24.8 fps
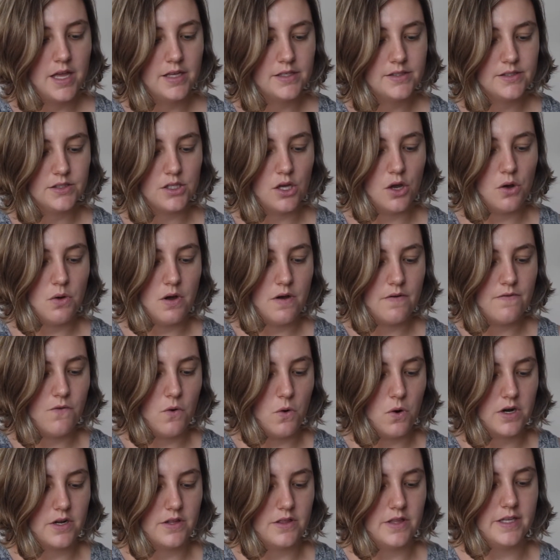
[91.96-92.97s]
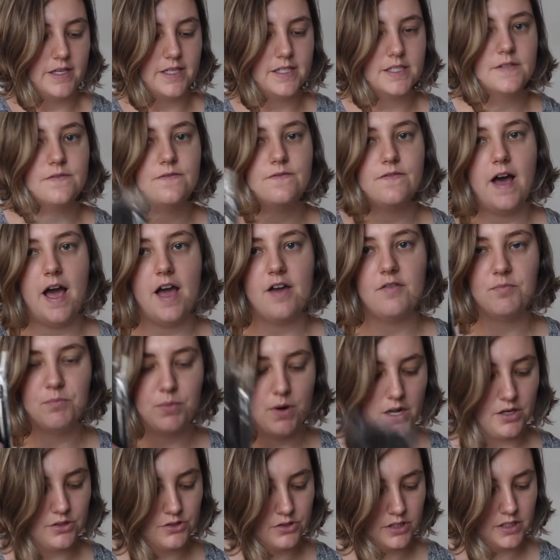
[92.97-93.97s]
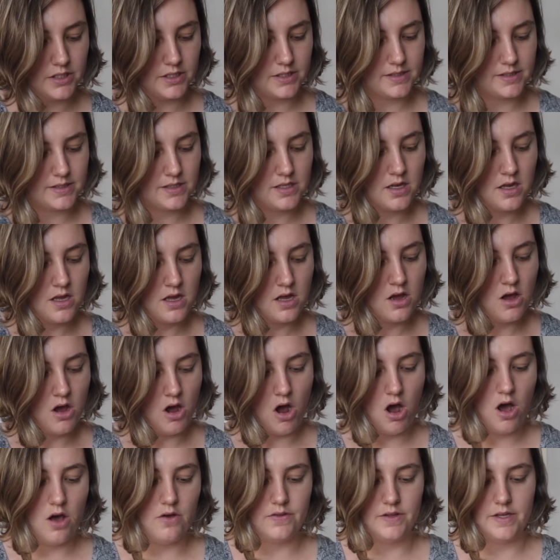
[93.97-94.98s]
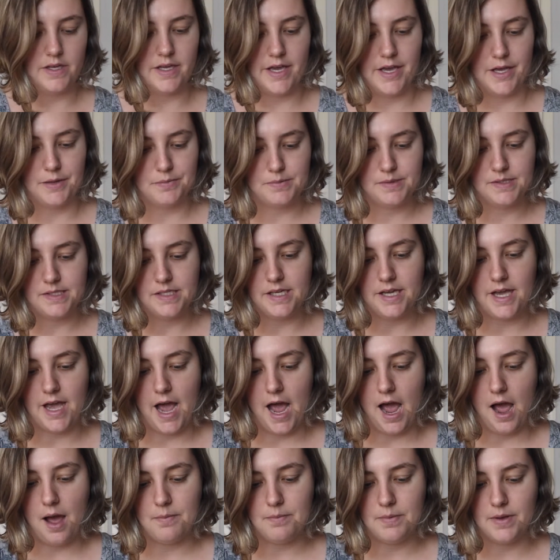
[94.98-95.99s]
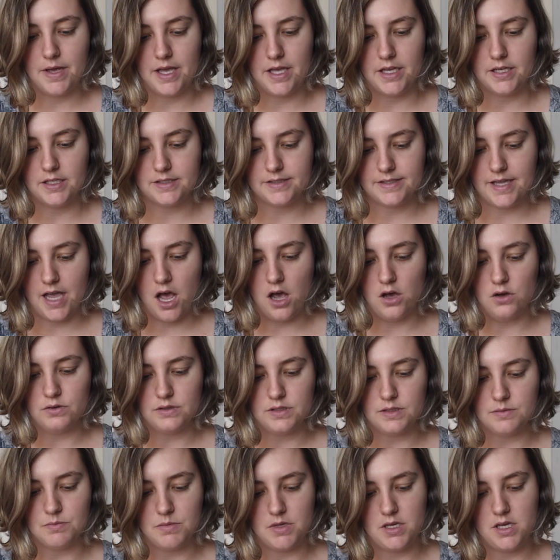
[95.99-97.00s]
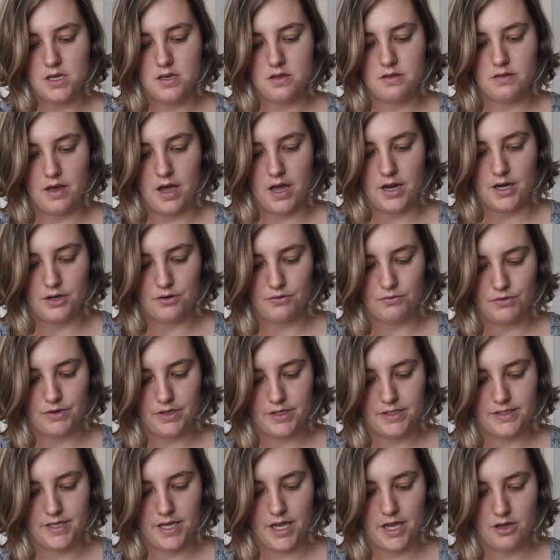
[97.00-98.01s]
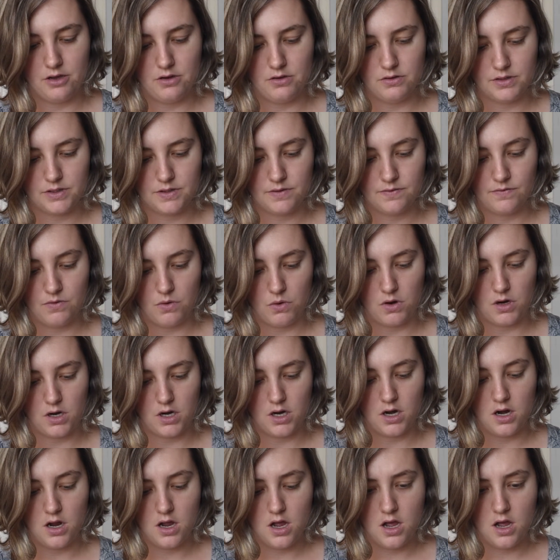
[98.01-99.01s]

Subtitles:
So for these 5 brushes on the IPSY app, it tells me that it retails for